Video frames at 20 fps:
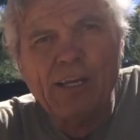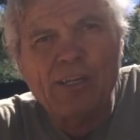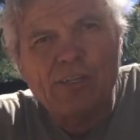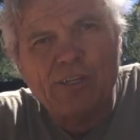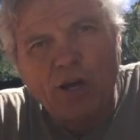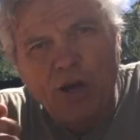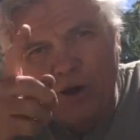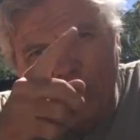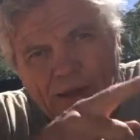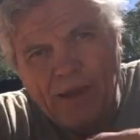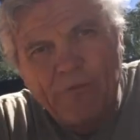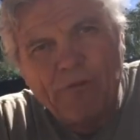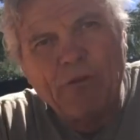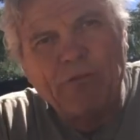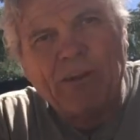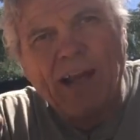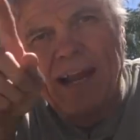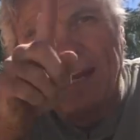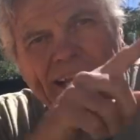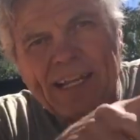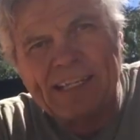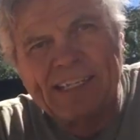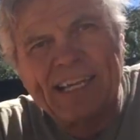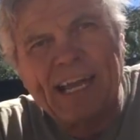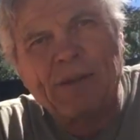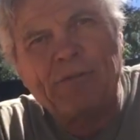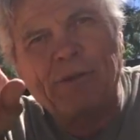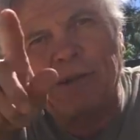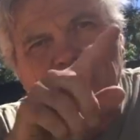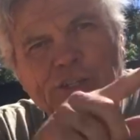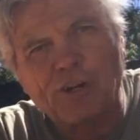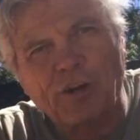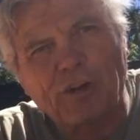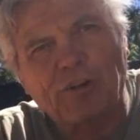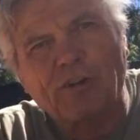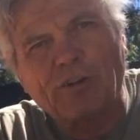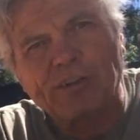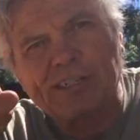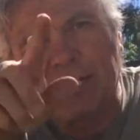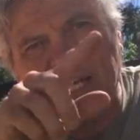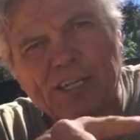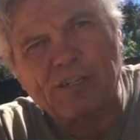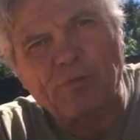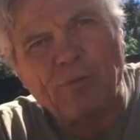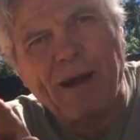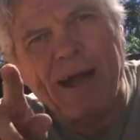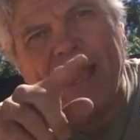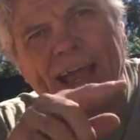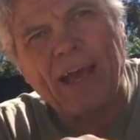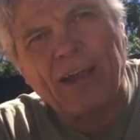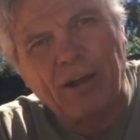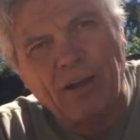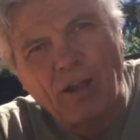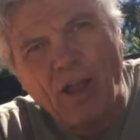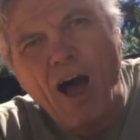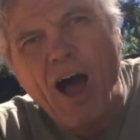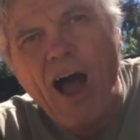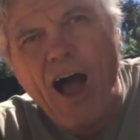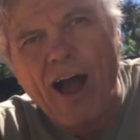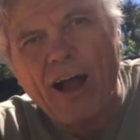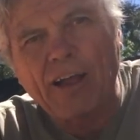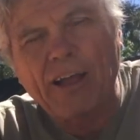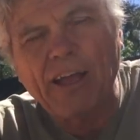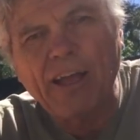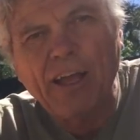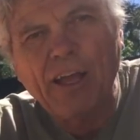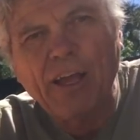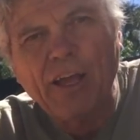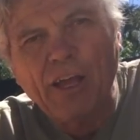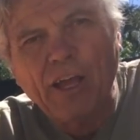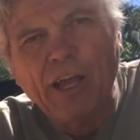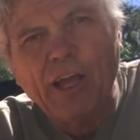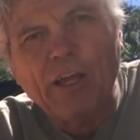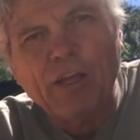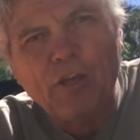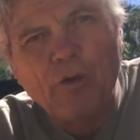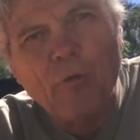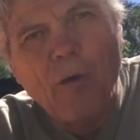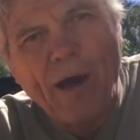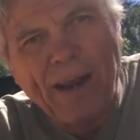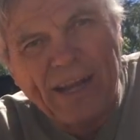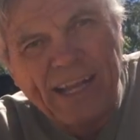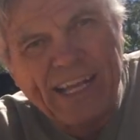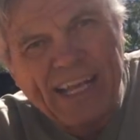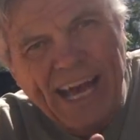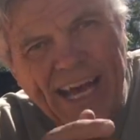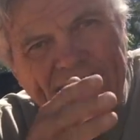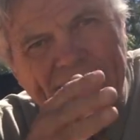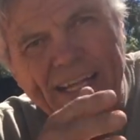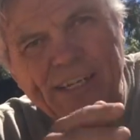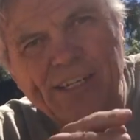So if you've got concentric circles this way on a log, you wanna cut